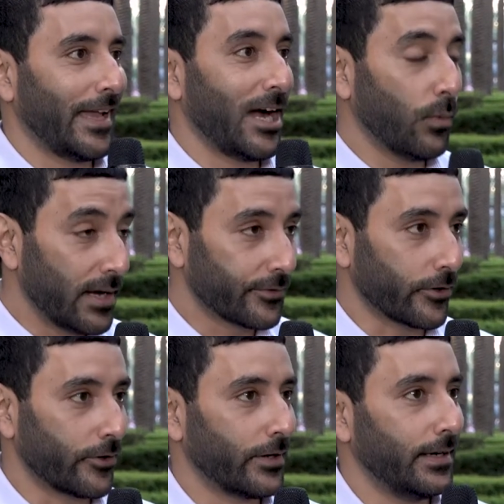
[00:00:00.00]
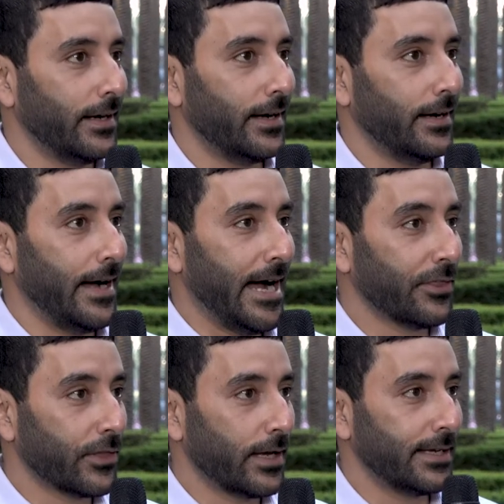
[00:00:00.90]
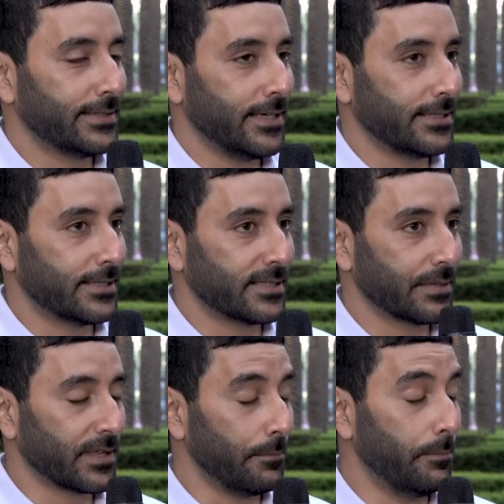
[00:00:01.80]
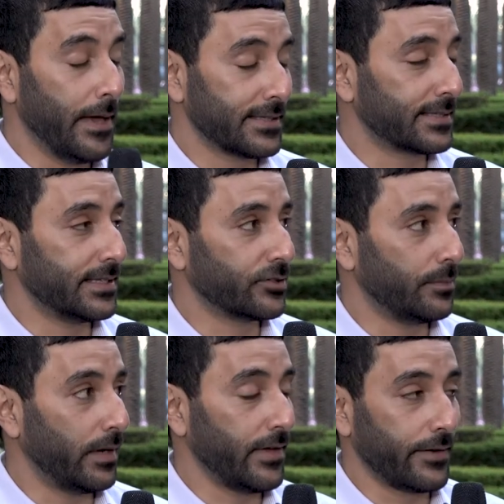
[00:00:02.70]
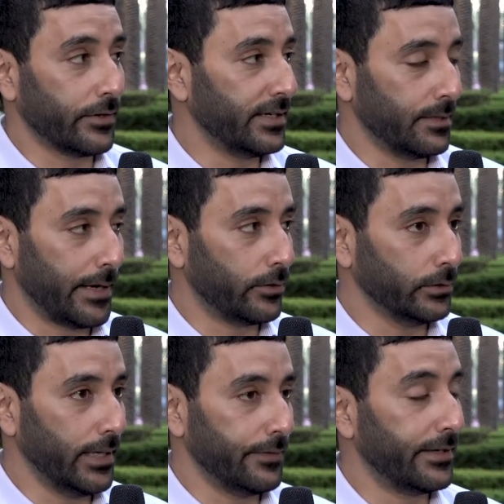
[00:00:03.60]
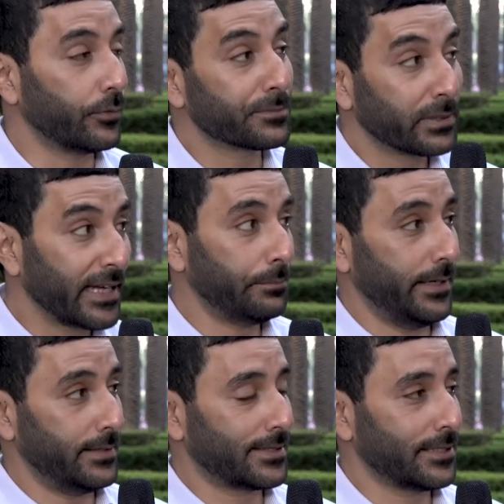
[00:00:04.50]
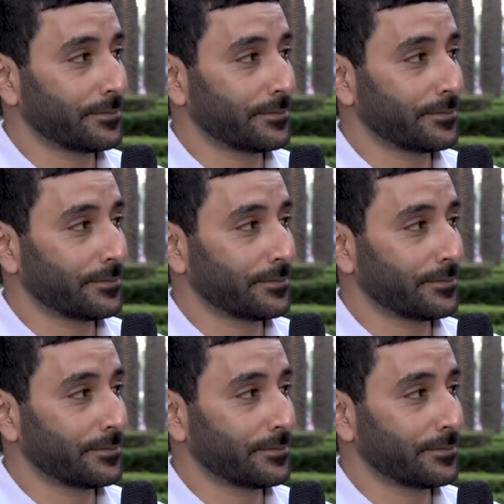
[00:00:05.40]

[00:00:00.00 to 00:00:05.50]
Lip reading: However, I thought I tasted some of the best ice cream I've ever eaten in my whole life, and it was plant-based.